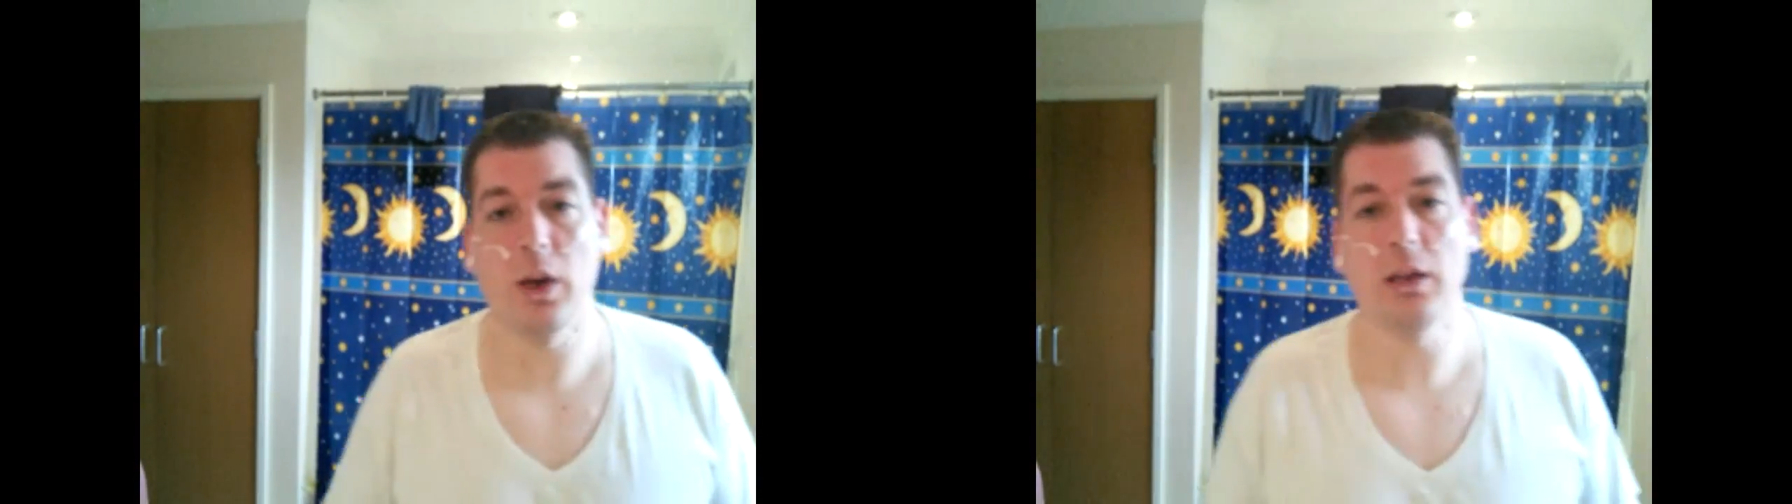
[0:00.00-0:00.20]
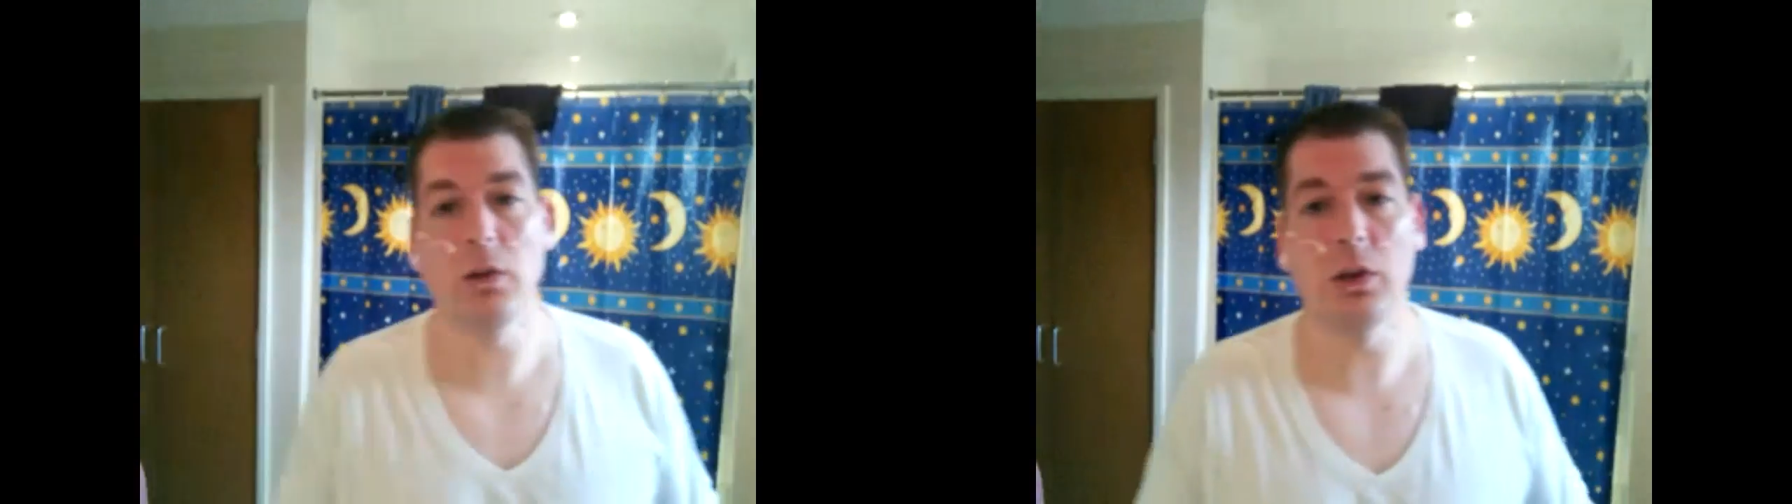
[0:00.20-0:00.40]
when
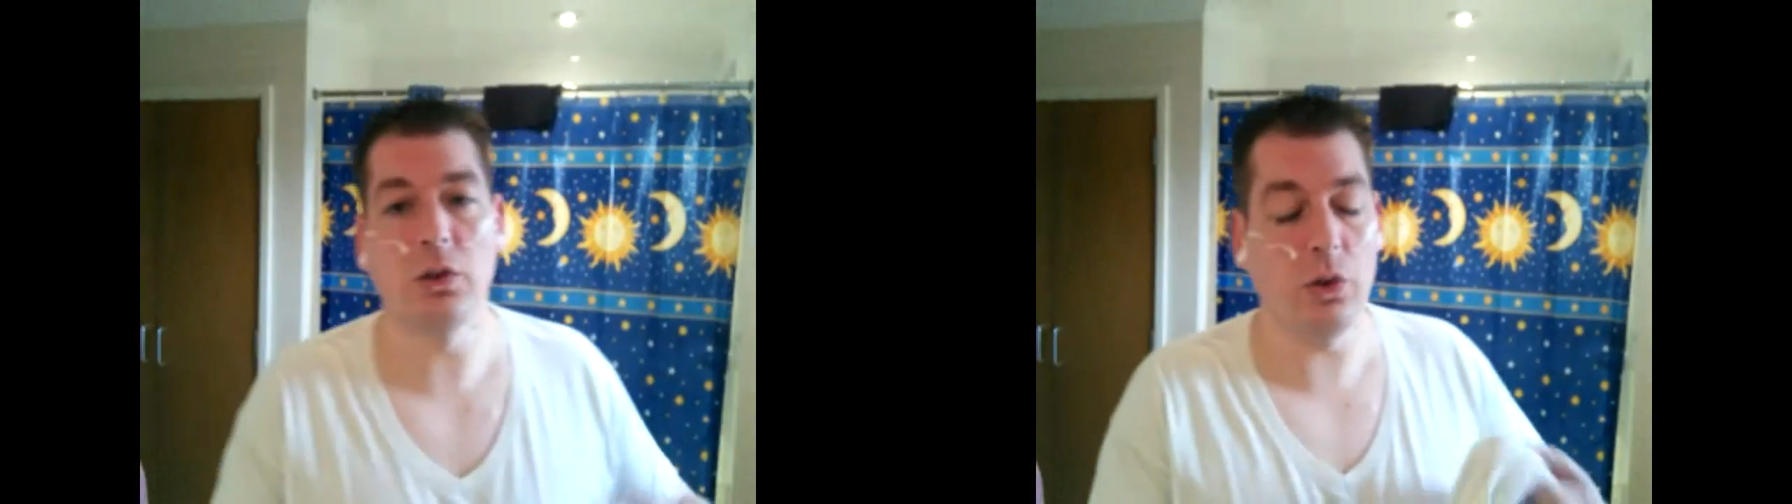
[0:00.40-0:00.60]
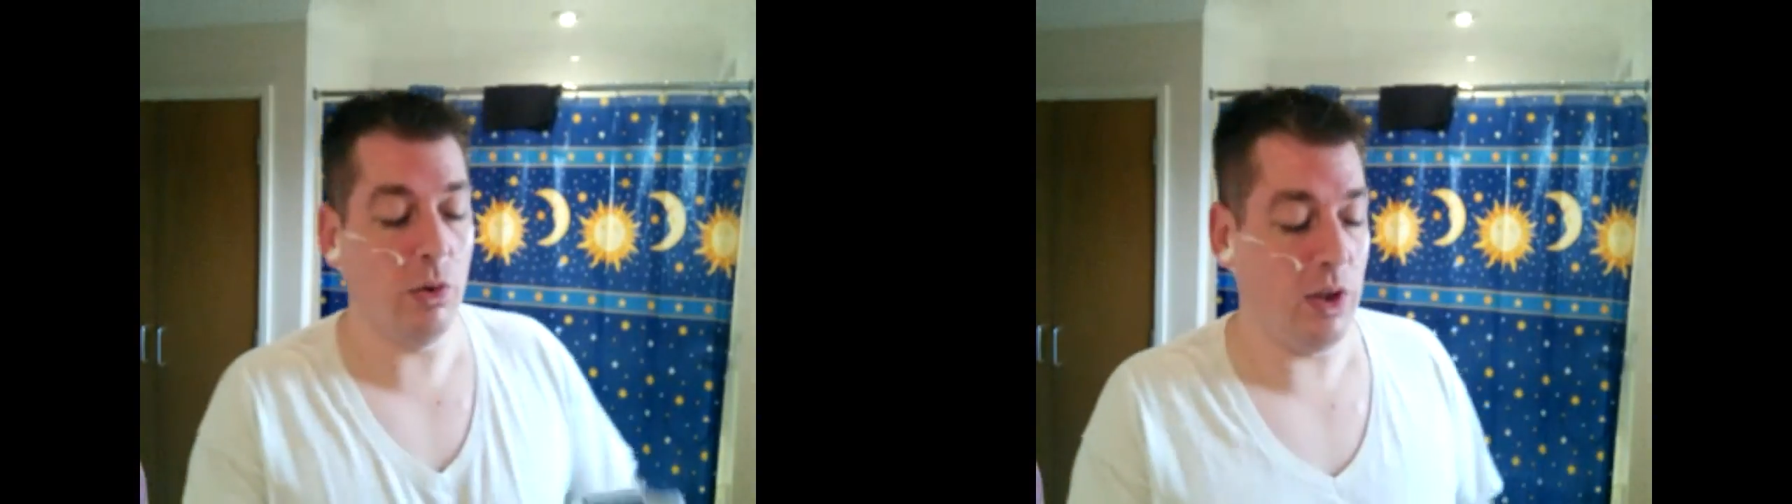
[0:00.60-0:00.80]
I load
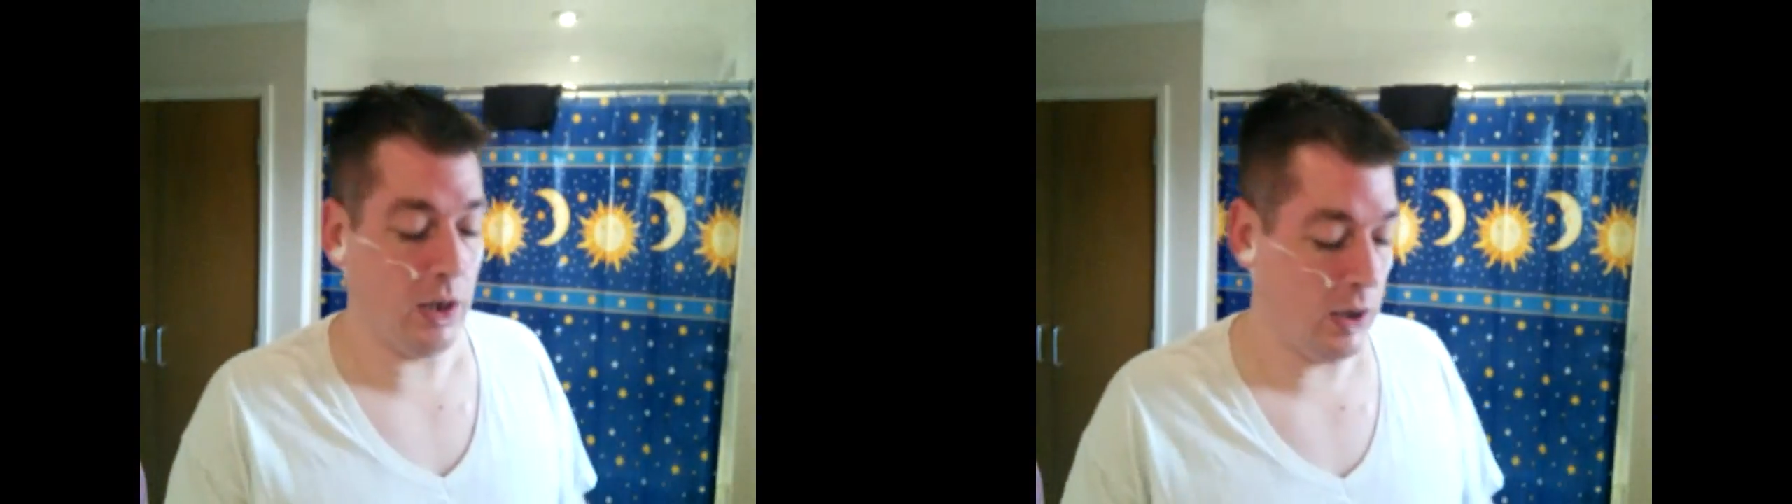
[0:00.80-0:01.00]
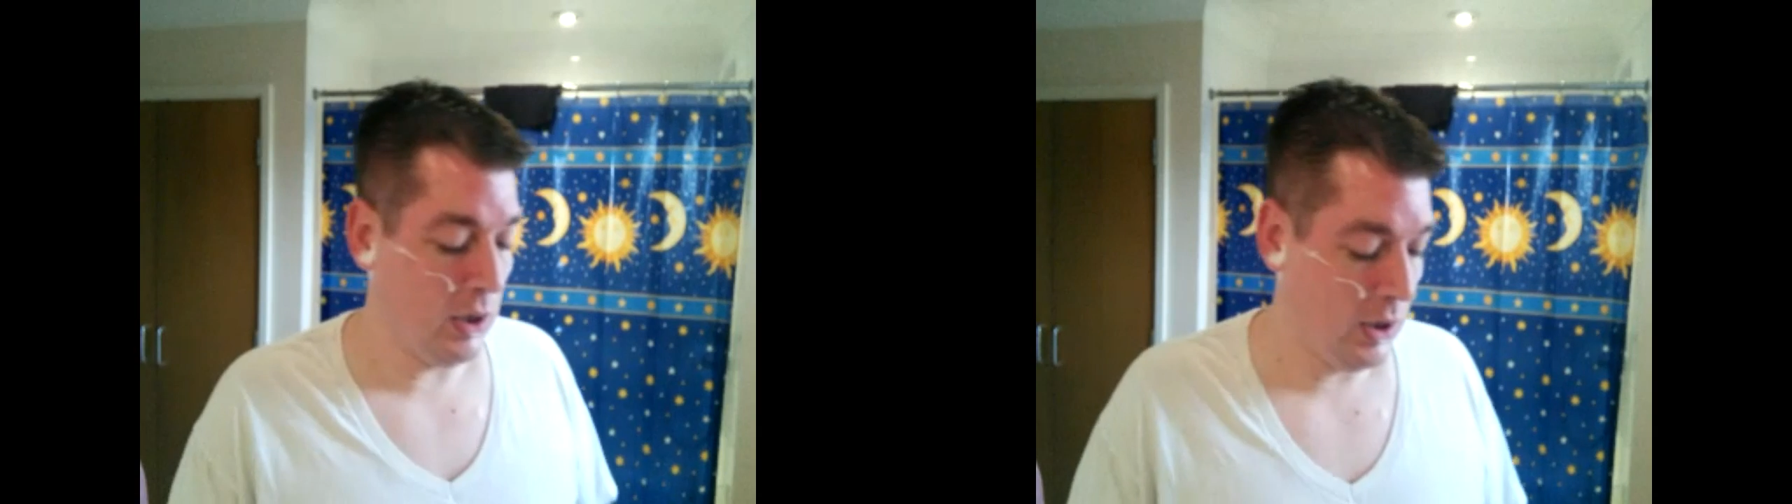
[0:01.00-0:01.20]
it too thick.